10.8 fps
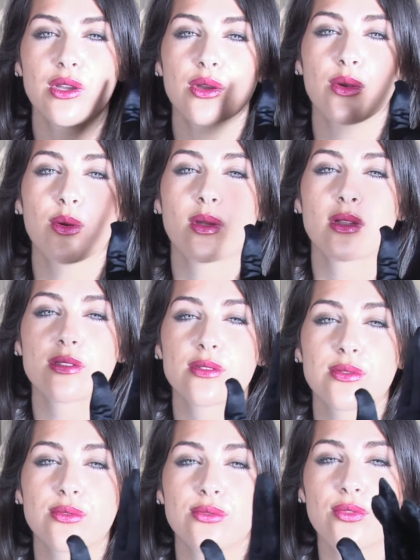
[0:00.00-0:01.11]
you're going
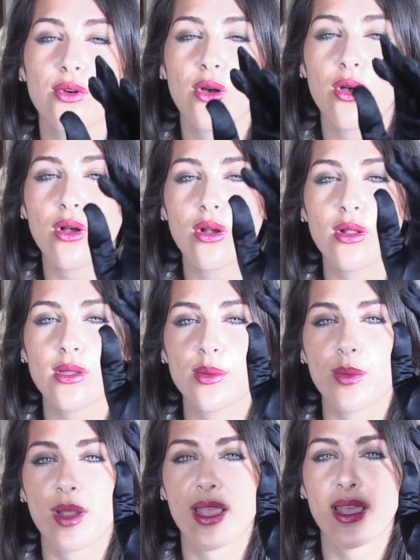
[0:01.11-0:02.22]
to fall
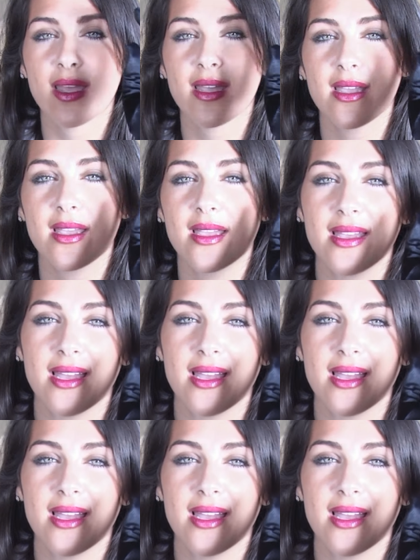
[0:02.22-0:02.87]
away